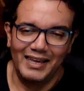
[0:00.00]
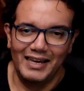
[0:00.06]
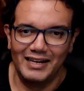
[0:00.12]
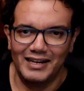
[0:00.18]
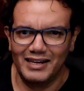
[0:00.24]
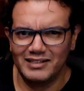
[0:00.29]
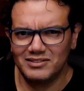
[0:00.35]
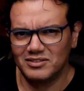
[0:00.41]

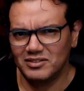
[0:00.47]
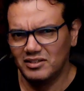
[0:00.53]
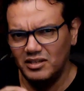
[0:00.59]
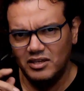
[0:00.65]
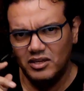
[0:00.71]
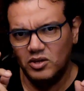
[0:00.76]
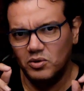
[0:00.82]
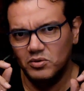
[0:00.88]
And I see
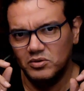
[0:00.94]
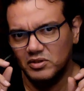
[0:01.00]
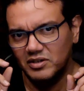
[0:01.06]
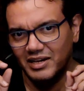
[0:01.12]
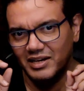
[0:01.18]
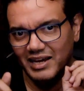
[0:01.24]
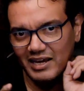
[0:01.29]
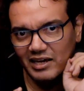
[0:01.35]
you in
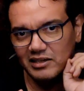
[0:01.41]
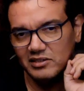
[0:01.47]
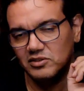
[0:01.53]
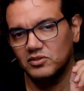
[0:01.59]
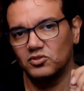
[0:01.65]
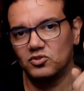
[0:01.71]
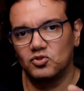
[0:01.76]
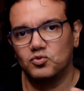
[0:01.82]
the
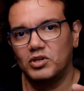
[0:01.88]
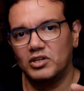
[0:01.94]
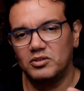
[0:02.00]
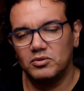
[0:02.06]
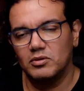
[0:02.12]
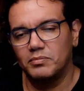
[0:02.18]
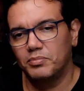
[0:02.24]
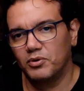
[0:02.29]
next
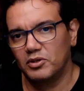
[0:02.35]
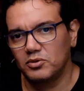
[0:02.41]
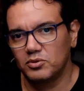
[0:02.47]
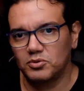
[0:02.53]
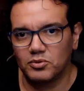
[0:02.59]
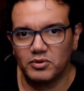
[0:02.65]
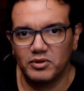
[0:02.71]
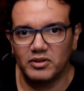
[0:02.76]
straight to the point
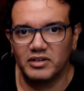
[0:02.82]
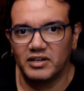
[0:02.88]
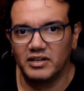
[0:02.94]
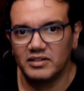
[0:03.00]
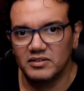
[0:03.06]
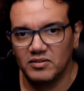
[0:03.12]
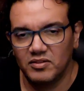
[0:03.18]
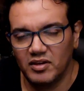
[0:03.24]
tutorial,
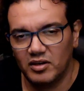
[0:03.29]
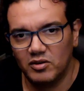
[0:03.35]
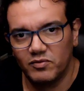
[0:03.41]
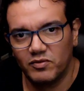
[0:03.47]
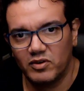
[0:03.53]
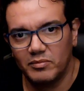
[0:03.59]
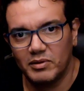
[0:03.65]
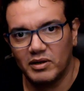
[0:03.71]
guys.
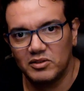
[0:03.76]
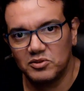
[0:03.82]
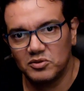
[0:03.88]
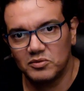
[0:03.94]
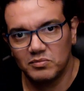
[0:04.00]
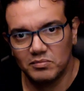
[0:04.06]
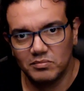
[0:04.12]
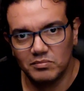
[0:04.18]
Thank you very
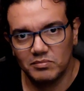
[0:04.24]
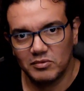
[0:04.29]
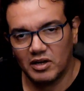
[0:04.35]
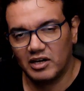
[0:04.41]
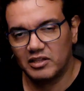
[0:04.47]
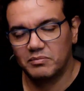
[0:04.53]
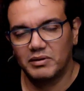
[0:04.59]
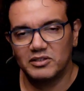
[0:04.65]
much.
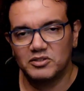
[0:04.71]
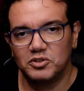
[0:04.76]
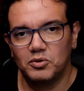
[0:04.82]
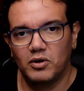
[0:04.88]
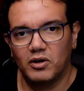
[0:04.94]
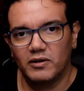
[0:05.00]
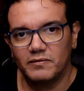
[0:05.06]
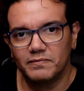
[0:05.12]
God bless
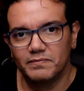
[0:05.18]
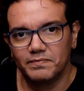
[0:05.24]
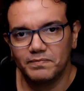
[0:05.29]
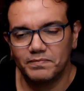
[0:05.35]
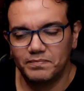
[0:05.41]
you all.